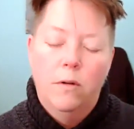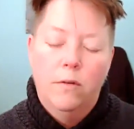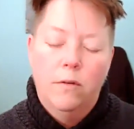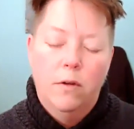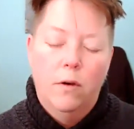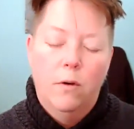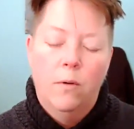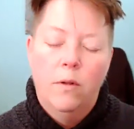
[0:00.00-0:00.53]

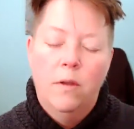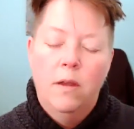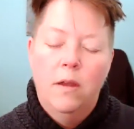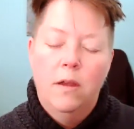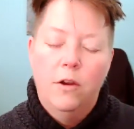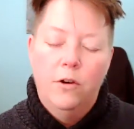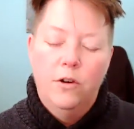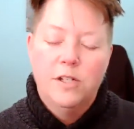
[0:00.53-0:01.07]
So
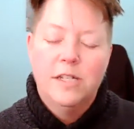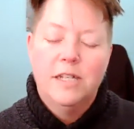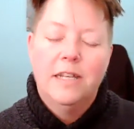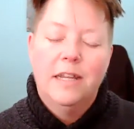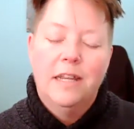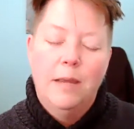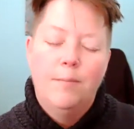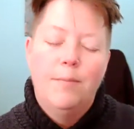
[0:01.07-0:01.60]
you're just
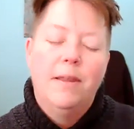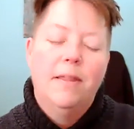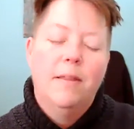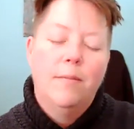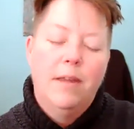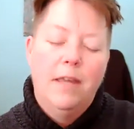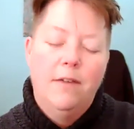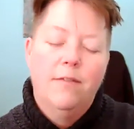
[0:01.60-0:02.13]
keeping
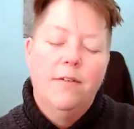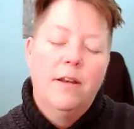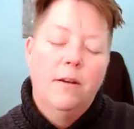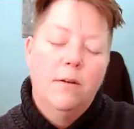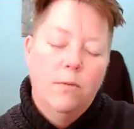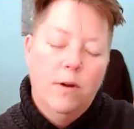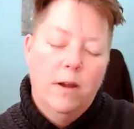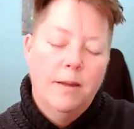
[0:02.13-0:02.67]
them even,
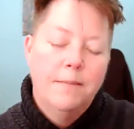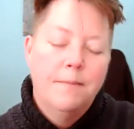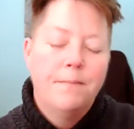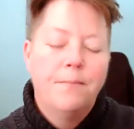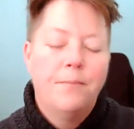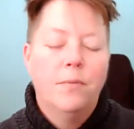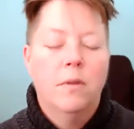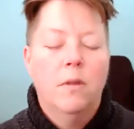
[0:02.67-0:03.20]
right?
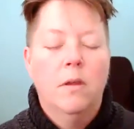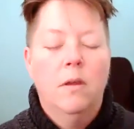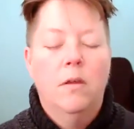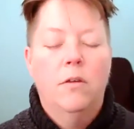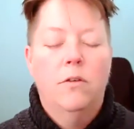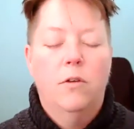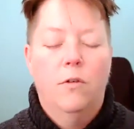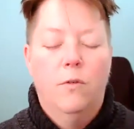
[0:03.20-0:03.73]

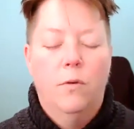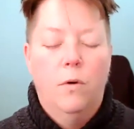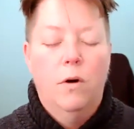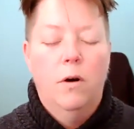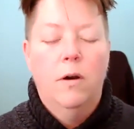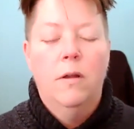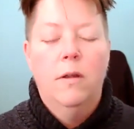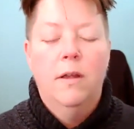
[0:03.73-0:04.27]
So
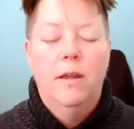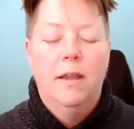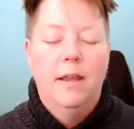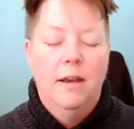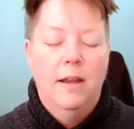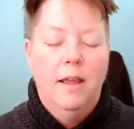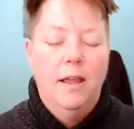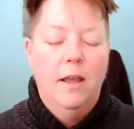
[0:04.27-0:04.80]
4,
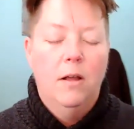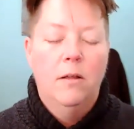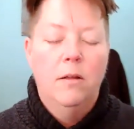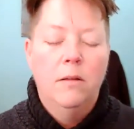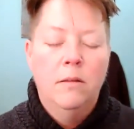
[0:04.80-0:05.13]
inhale,